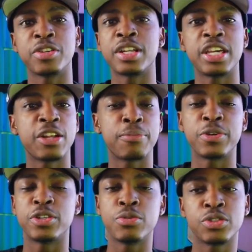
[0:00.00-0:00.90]
you're trying to hit up
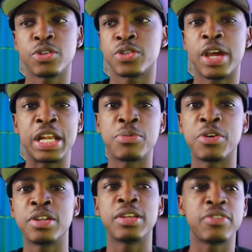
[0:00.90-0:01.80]
producers or
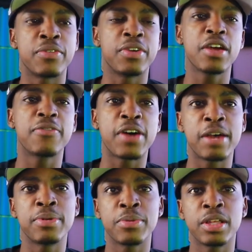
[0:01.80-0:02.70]
anyone, if you're
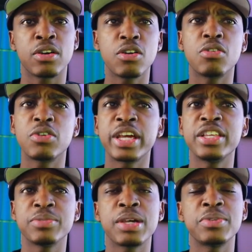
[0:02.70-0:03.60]
verified, people are like, oh,
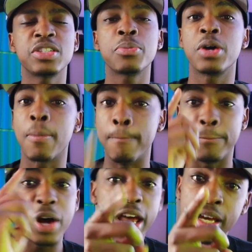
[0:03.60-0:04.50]
okay, this might be someone.
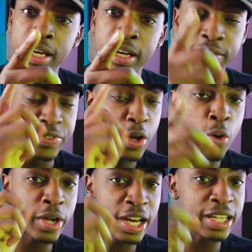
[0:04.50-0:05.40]
But
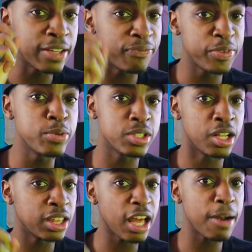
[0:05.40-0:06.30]
don't get it confused.
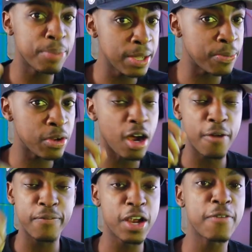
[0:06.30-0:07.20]
A lot of people
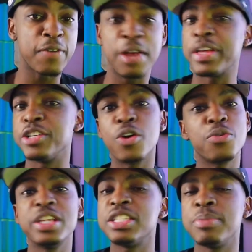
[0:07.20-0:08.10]
are verified that
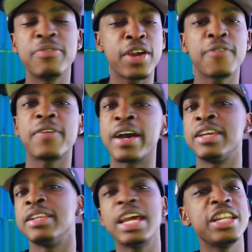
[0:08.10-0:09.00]
don't need to be
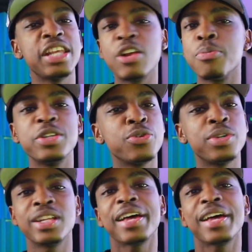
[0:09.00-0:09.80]
verified. They don't be doing